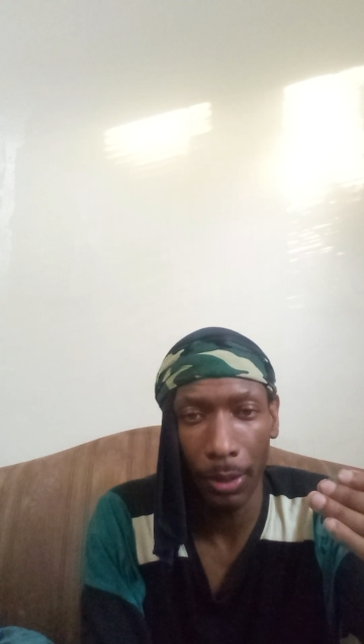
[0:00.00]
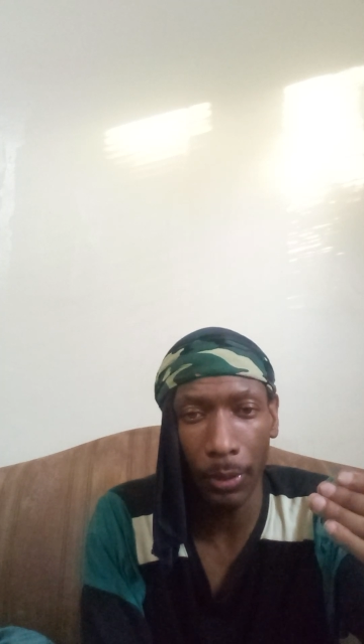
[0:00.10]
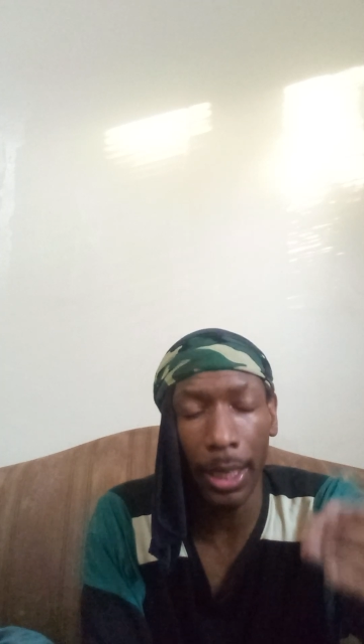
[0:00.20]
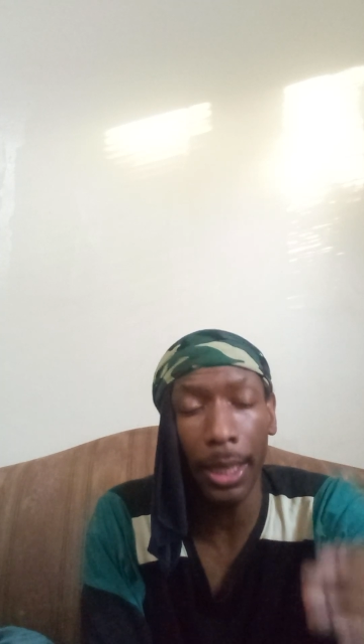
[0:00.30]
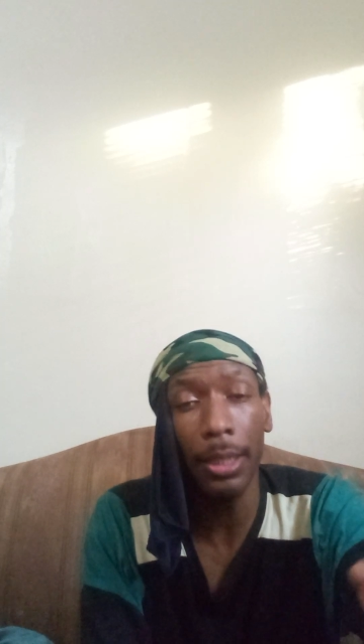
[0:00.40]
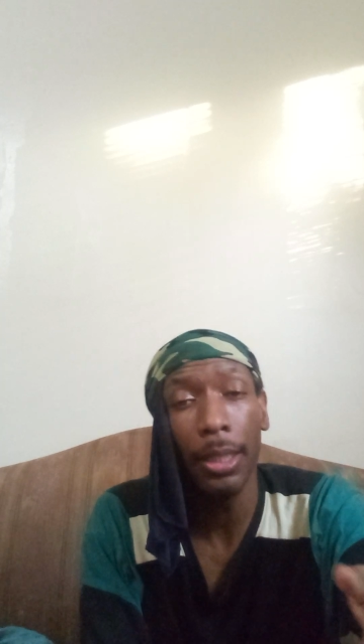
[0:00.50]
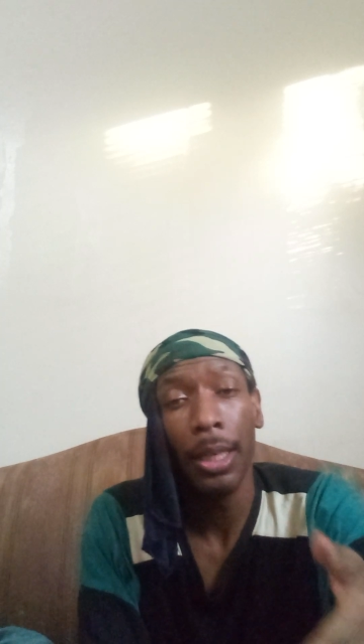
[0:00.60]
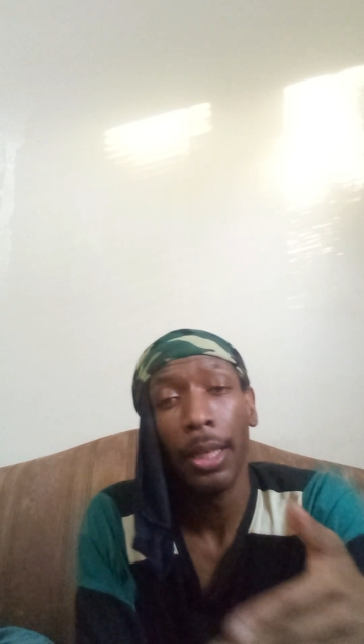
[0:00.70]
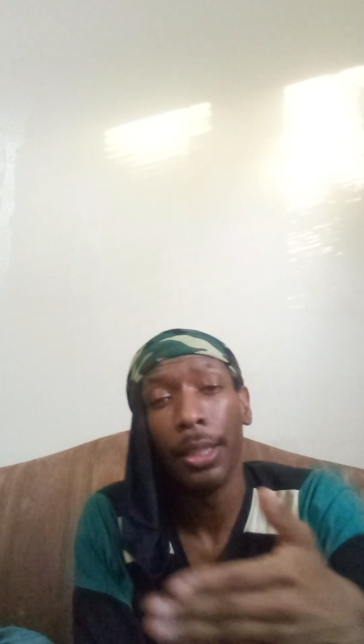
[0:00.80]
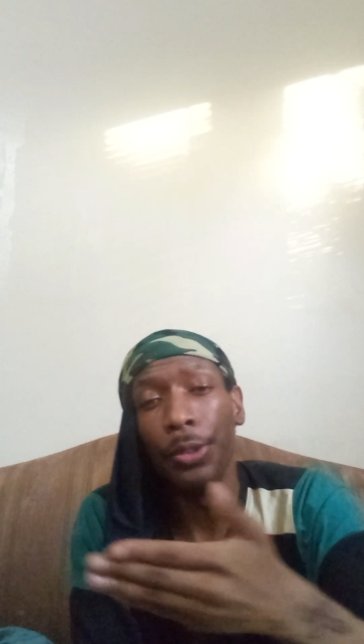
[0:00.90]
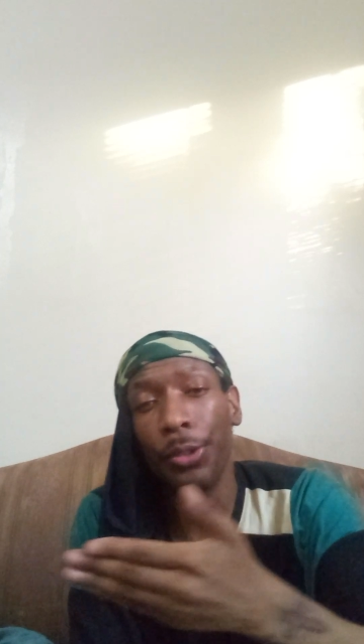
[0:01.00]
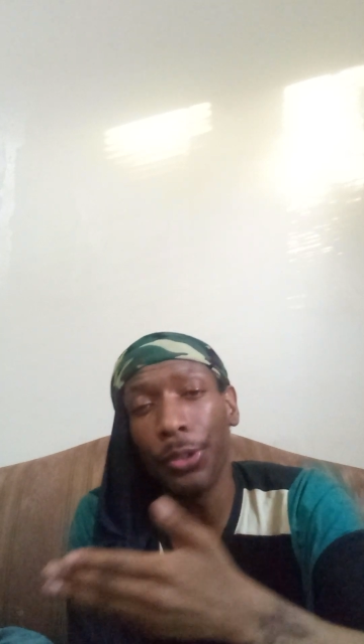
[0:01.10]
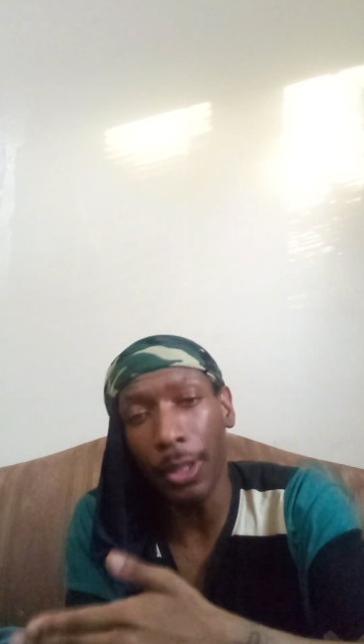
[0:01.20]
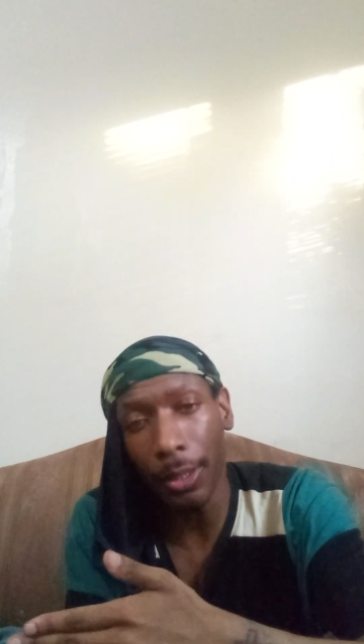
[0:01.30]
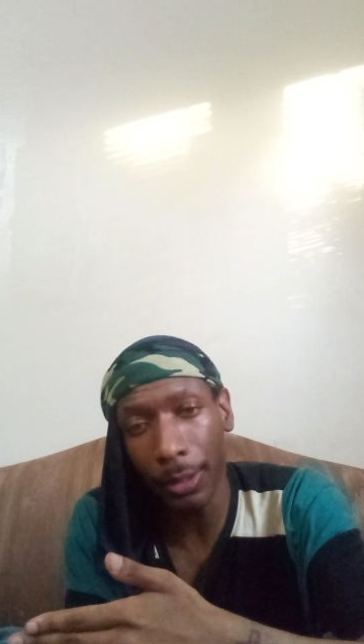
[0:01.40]
Okay? You
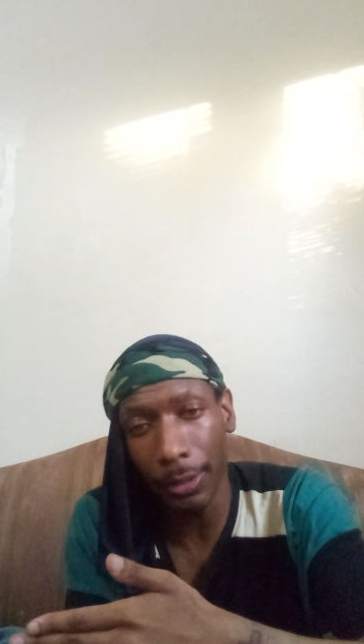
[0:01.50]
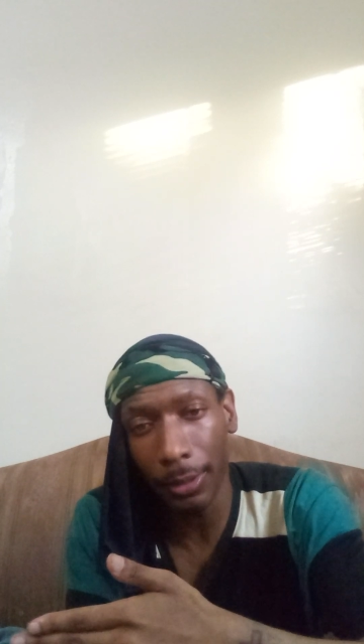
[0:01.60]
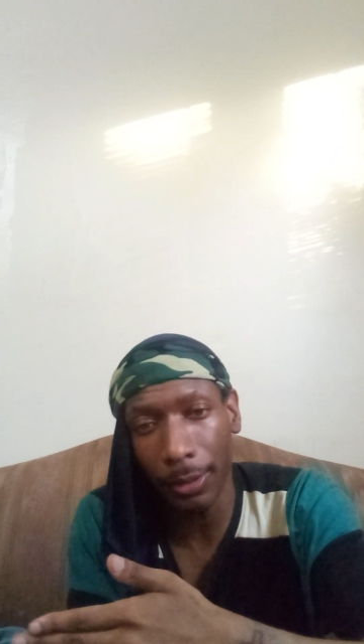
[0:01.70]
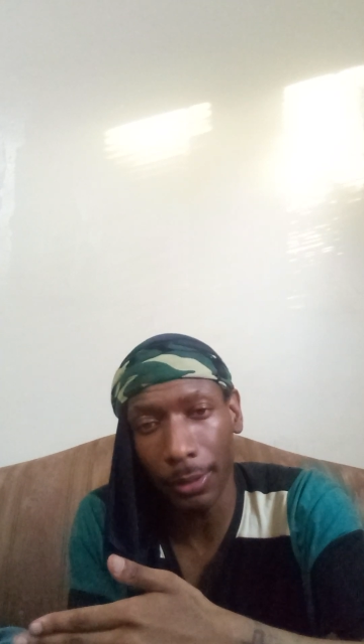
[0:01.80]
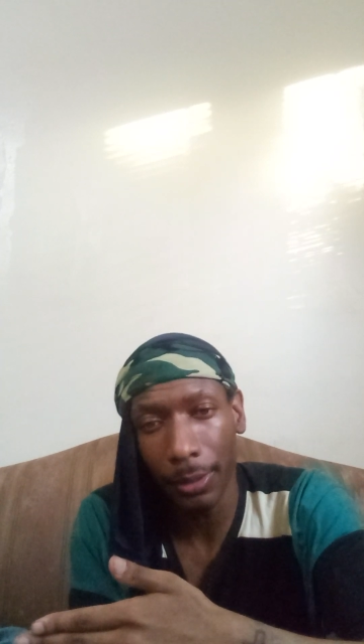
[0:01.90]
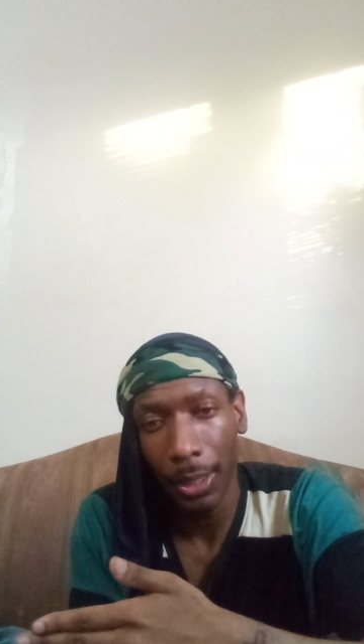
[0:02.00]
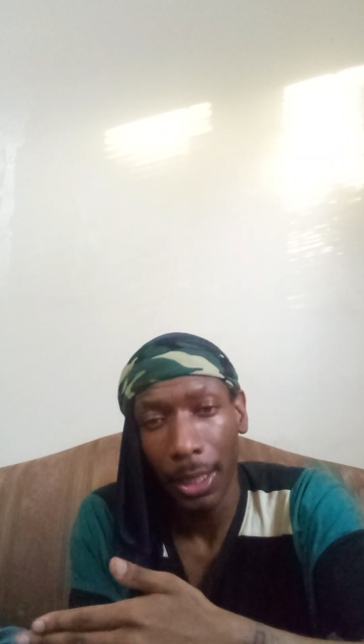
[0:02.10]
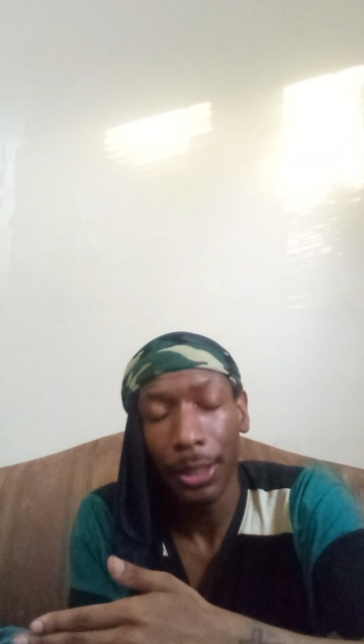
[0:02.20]
suckers.